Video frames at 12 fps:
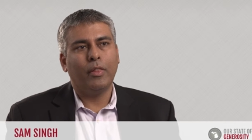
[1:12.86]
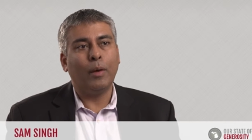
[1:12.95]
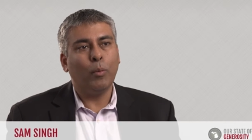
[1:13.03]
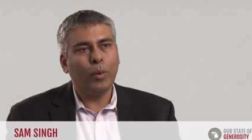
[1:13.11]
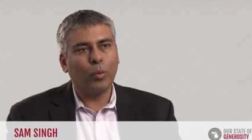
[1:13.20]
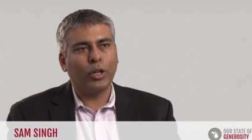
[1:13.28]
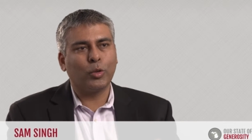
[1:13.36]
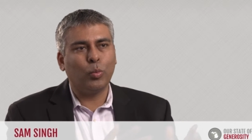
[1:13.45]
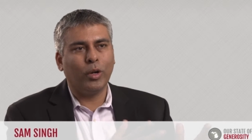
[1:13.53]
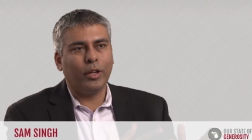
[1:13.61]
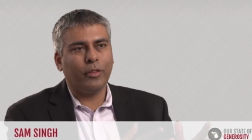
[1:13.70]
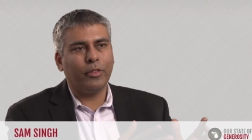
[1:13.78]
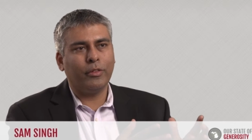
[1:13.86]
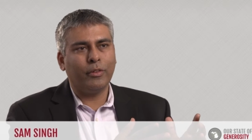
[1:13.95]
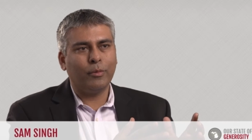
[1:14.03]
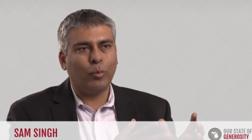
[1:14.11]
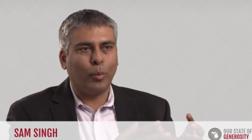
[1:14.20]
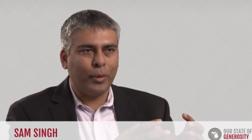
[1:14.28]
Then we worked with
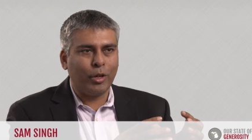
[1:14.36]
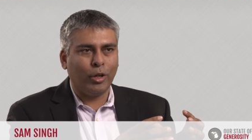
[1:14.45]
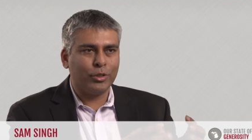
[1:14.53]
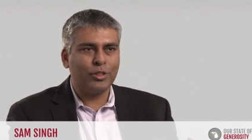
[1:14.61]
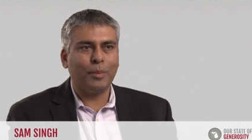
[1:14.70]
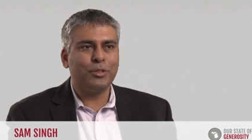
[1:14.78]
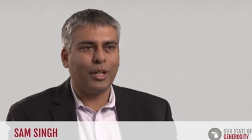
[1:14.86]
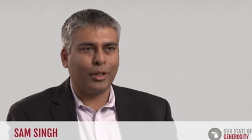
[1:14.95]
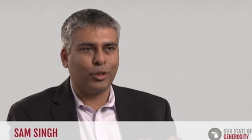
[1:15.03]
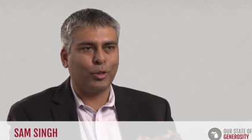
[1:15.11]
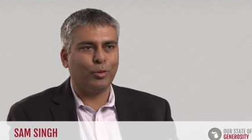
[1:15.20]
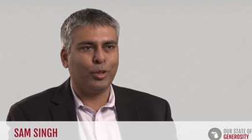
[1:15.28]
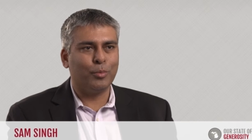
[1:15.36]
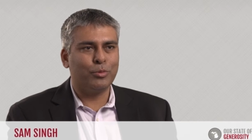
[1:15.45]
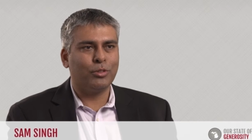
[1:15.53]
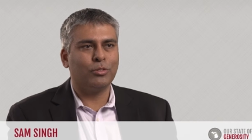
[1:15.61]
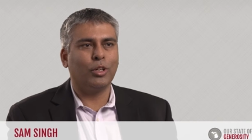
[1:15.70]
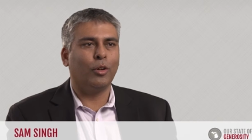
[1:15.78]
what we call subsector
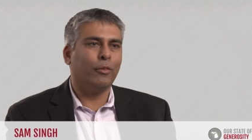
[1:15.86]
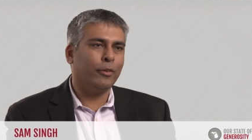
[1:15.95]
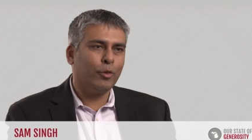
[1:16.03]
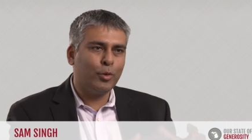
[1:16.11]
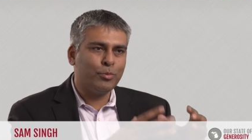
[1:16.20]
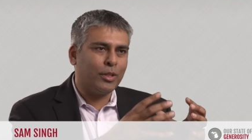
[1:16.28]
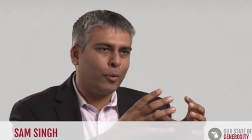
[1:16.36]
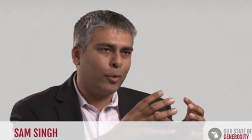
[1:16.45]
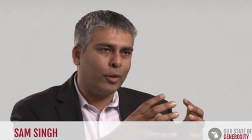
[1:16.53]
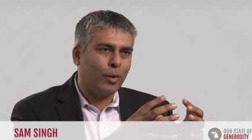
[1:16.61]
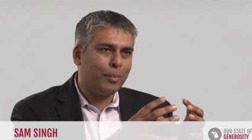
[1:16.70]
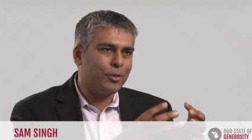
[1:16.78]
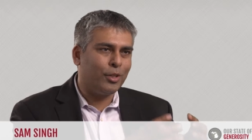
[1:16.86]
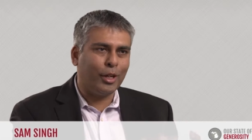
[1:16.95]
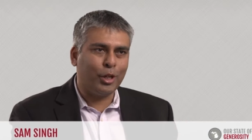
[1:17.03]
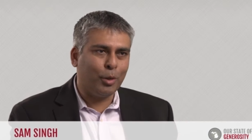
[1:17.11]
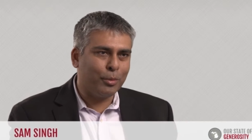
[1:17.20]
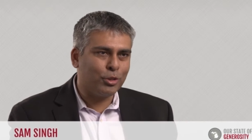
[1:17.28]
groups. So the groups that were
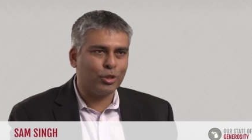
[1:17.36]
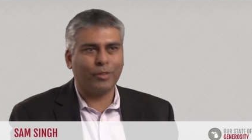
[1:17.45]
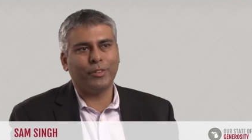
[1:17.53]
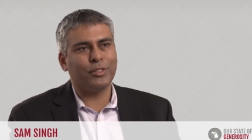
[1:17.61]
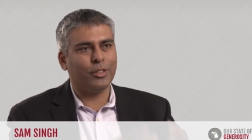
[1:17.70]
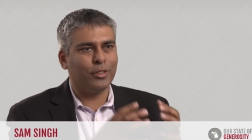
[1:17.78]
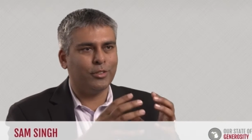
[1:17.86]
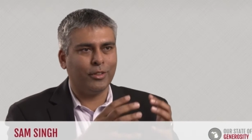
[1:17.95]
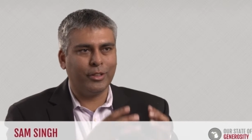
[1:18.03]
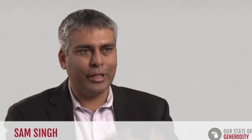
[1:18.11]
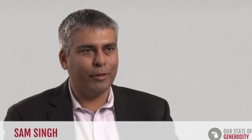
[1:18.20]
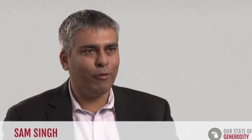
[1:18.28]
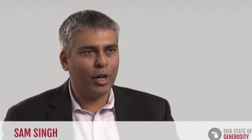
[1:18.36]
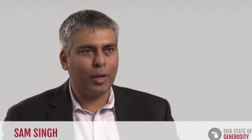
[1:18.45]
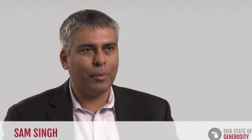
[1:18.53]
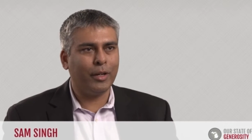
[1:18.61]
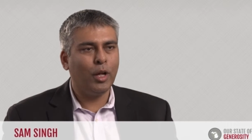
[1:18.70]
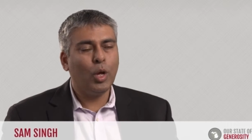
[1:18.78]
representing human services and the
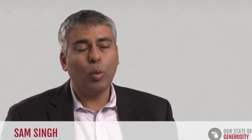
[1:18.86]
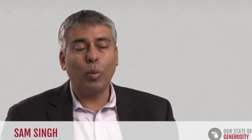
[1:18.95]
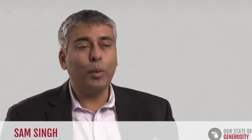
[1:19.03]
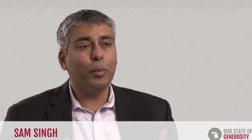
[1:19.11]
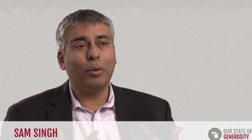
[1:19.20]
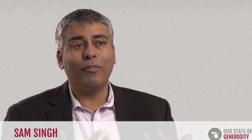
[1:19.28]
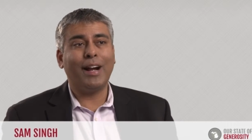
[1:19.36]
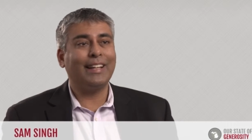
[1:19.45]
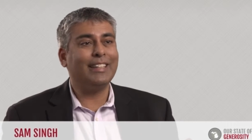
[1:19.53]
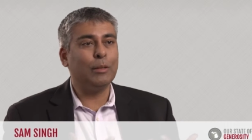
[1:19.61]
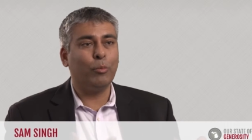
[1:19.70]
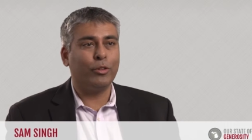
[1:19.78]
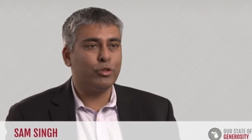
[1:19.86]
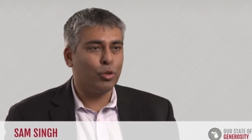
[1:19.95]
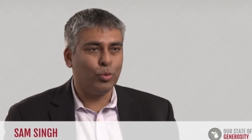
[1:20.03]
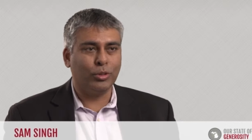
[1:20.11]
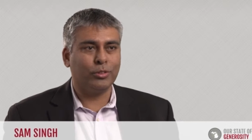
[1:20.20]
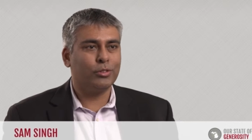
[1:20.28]
environment, we would provide them with
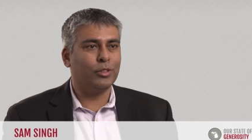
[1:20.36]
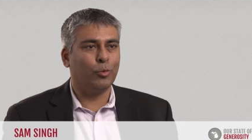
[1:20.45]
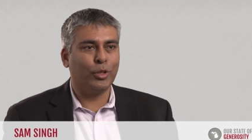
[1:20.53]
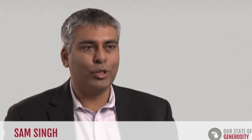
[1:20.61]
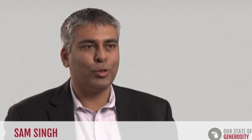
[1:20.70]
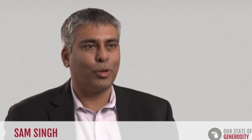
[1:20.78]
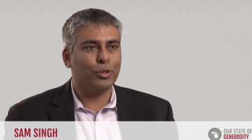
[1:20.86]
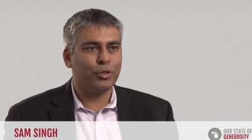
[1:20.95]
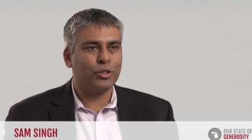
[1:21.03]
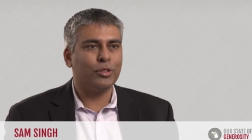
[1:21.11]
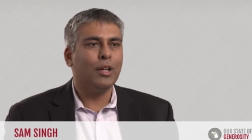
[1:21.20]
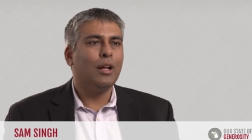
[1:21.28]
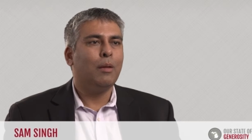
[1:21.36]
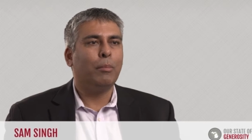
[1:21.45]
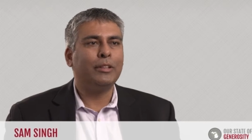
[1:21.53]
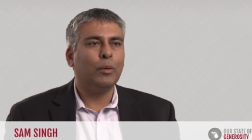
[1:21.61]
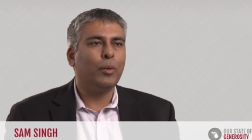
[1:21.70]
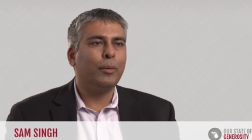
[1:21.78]
tools and resources,
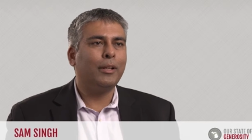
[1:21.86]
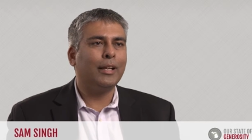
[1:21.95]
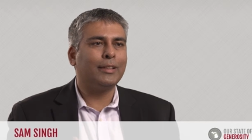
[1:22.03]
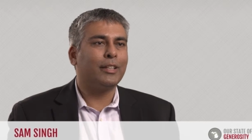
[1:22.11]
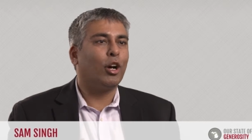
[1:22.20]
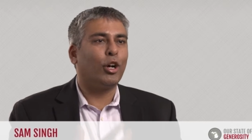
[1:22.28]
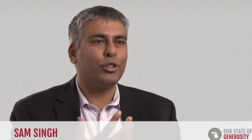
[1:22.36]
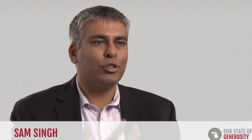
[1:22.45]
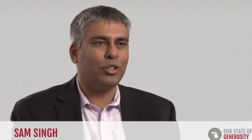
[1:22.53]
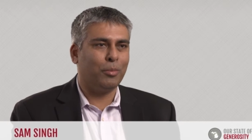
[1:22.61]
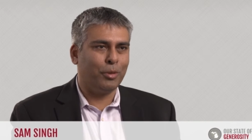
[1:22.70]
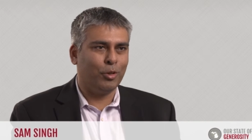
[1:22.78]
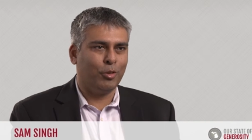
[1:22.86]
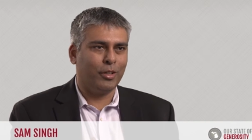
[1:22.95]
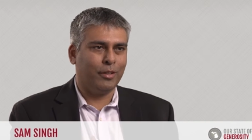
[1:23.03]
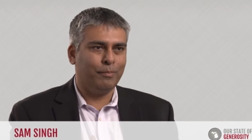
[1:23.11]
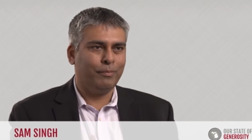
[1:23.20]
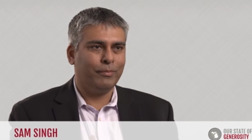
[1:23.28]
but then we would let the arts
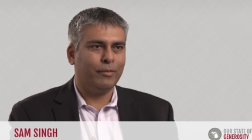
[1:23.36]
community,